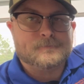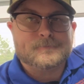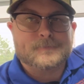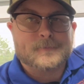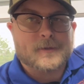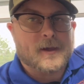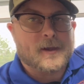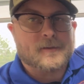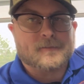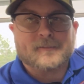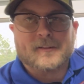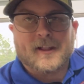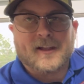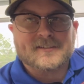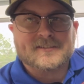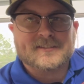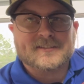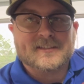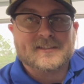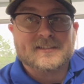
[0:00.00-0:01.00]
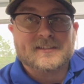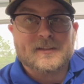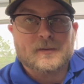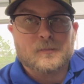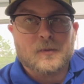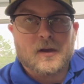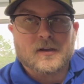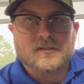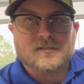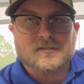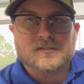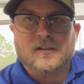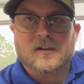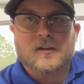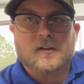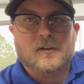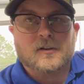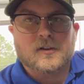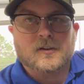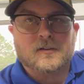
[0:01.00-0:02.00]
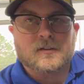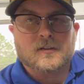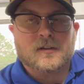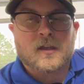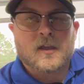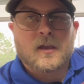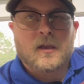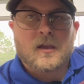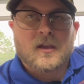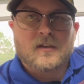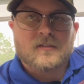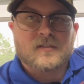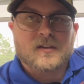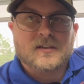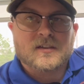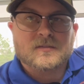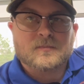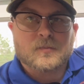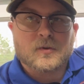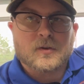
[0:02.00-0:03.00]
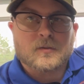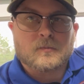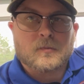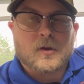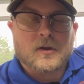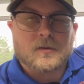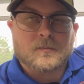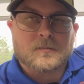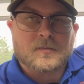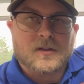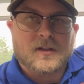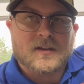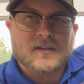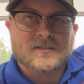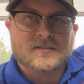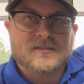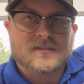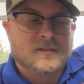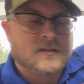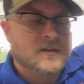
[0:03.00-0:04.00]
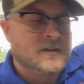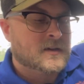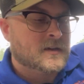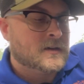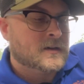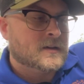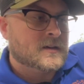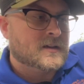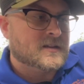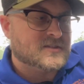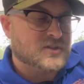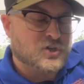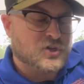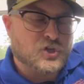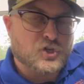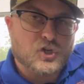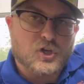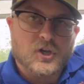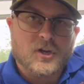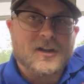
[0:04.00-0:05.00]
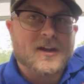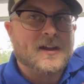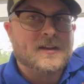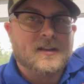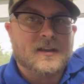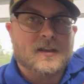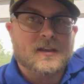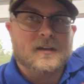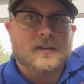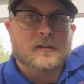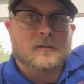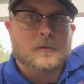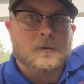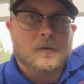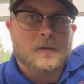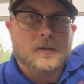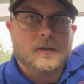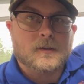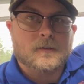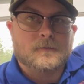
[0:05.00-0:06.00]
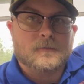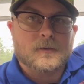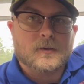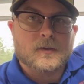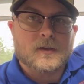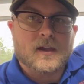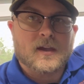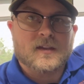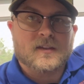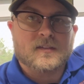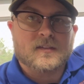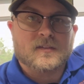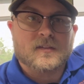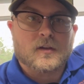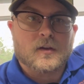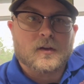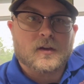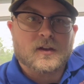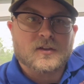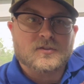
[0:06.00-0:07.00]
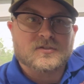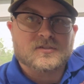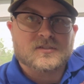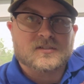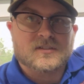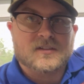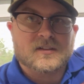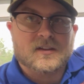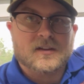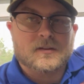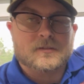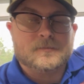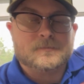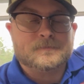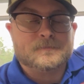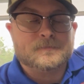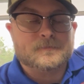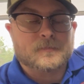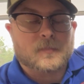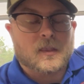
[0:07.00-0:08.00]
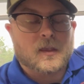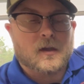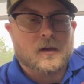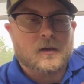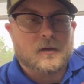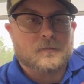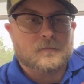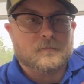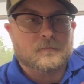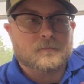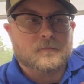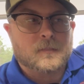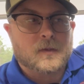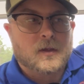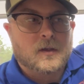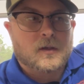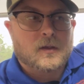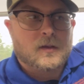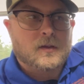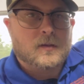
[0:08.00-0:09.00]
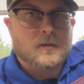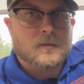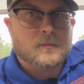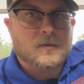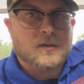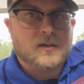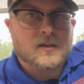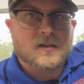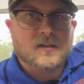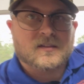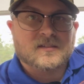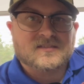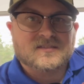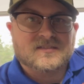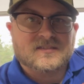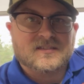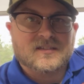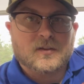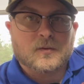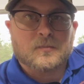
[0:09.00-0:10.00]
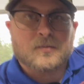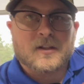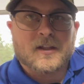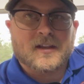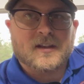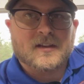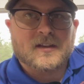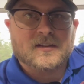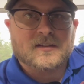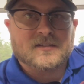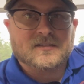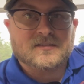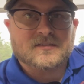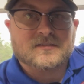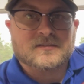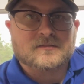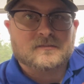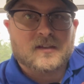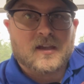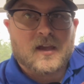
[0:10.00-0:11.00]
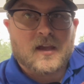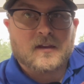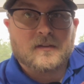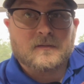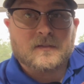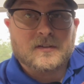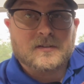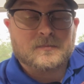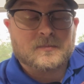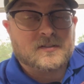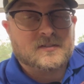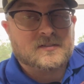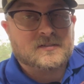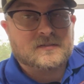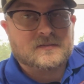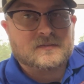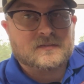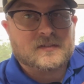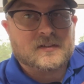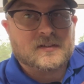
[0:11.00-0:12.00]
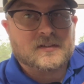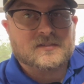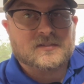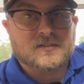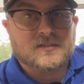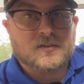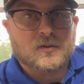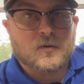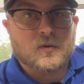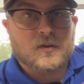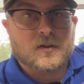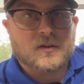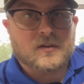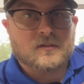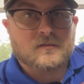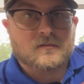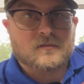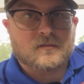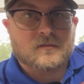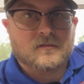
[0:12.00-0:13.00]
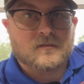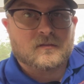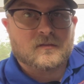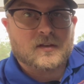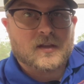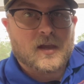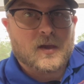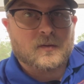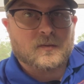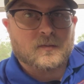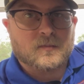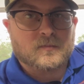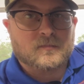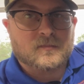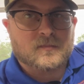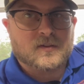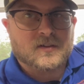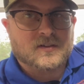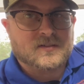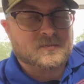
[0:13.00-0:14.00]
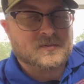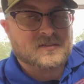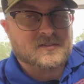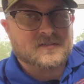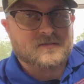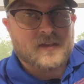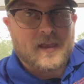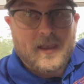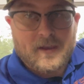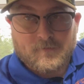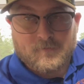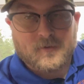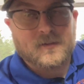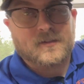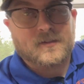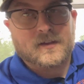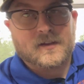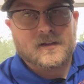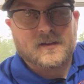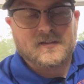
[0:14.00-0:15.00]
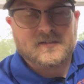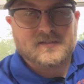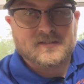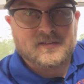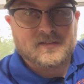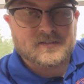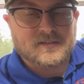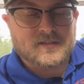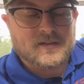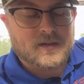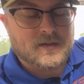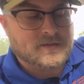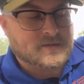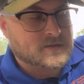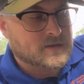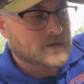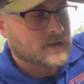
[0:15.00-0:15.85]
Got it for like 60 bucks on Facebook Marketplace. It's a good idea if you guys are interested in them, because steel plating is kind of expensive and it's annoying how expensive everything is these days.